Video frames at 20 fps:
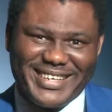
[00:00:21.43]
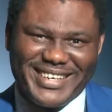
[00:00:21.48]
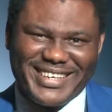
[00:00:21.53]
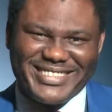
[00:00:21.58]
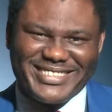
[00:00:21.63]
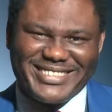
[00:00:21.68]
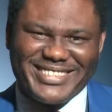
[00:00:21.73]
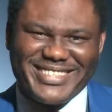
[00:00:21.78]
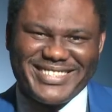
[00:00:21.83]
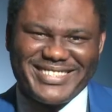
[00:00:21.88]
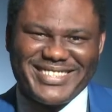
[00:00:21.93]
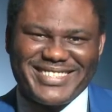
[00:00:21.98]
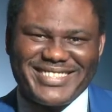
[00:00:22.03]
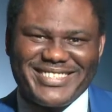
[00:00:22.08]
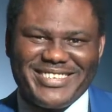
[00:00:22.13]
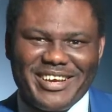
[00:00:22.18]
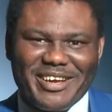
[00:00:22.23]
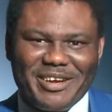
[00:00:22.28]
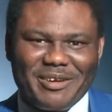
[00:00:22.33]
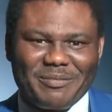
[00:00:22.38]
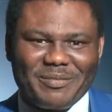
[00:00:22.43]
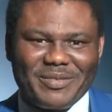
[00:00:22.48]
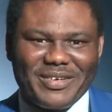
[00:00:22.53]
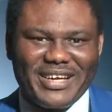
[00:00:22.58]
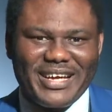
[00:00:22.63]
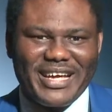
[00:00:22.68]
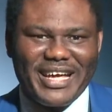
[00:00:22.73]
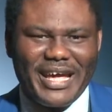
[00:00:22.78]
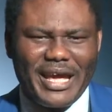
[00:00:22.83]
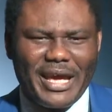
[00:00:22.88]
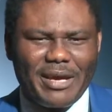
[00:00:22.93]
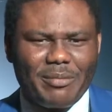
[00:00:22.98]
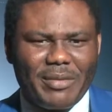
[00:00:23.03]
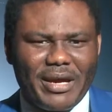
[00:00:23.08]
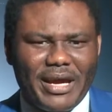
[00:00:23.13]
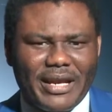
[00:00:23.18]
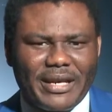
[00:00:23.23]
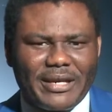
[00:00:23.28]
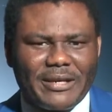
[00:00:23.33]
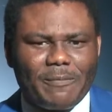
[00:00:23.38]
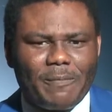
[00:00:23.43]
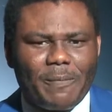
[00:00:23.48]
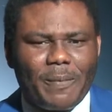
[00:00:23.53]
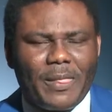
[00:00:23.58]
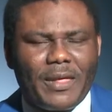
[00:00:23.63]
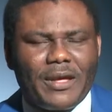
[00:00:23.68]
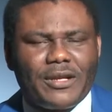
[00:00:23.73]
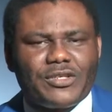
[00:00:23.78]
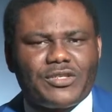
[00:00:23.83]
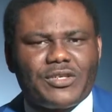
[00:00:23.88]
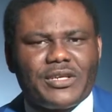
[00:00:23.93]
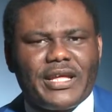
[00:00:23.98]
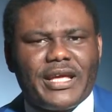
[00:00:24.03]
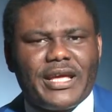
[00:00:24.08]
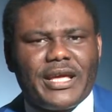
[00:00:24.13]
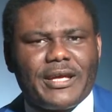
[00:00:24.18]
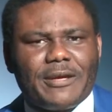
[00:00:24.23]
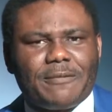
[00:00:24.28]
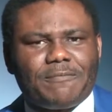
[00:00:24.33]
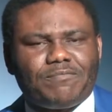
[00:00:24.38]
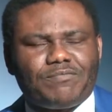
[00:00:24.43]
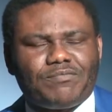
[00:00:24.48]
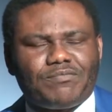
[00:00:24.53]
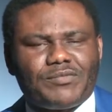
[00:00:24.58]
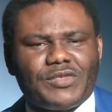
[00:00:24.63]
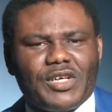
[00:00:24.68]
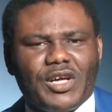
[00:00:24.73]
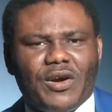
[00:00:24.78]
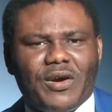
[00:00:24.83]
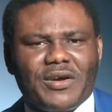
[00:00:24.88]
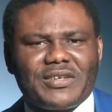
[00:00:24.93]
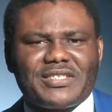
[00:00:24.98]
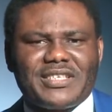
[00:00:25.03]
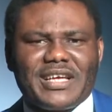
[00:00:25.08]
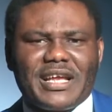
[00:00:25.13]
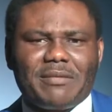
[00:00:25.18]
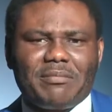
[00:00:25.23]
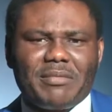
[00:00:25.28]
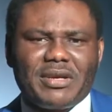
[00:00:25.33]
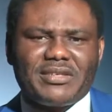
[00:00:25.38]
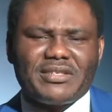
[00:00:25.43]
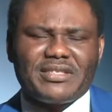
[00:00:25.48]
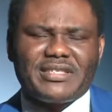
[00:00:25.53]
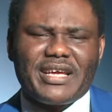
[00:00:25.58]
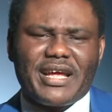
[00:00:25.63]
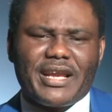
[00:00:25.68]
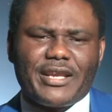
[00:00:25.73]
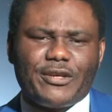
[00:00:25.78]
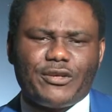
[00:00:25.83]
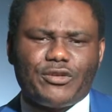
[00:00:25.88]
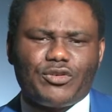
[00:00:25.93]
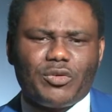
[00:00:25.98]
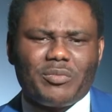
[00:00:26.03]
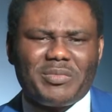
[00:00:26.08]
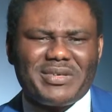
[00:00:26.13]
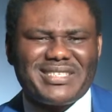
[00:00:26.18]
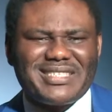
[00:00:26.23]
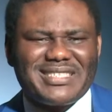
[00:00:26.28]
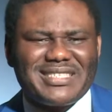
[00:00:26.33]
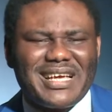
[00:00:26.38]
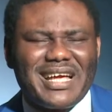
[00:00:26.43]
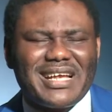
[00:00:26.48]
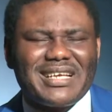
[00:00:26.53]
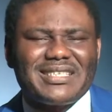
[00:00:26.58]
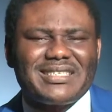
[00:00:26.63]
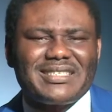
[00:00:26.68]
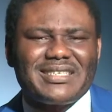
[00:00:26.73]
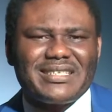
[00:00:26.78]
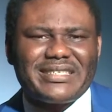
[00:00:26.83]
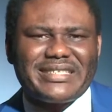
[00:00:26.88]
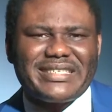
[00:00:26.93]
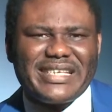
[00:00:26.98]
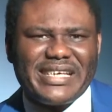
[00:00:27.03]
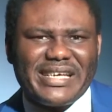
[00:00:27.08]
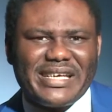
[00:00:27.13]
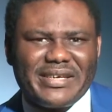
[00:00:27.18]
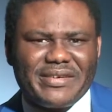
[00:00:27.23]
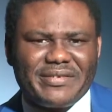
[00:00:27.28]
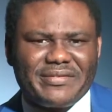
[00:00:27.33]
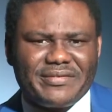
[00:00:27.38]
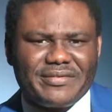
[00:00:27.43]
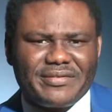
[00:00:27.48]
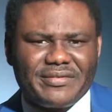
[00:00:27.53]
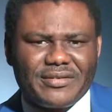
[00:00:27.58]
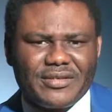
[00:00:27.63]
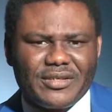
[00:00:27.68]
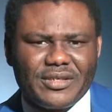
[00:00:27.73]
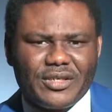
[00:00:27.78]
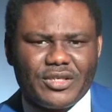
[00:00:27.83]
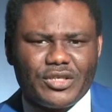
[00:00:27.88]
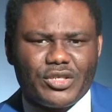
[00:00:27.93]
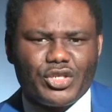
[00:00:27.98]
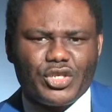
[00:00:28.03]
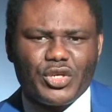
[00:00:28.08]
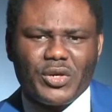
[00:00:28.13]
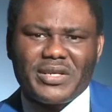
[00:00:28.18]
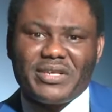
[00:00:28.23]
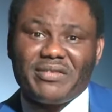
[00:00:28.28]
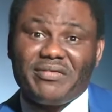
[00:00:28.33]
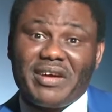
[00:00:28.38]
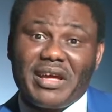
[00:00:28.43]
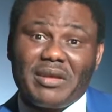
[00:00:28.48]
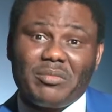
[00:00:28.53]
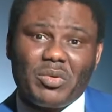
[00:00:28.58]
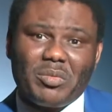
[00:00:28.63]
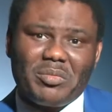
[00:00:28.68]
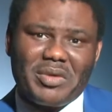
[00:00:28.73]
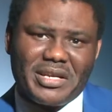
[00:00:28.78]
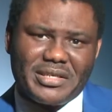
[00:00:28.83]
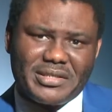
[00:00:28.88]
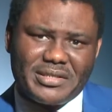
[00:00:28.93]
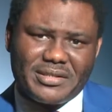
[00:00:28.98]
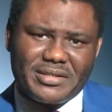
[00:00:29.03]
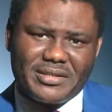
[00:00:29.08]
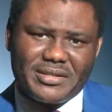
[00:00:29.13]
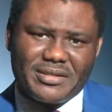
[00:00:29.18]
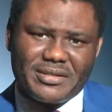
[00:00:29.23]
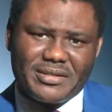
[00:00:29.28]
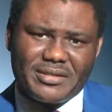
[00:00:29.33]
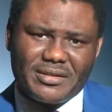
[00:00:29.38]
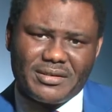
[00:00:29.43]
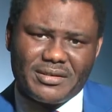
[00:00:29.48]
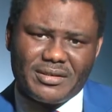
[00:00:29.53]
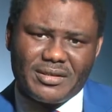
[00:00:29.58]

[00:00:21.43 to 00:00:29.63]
In Jesus' name, amen. Today, God sent me to tell you to be sensitive to your divine moments.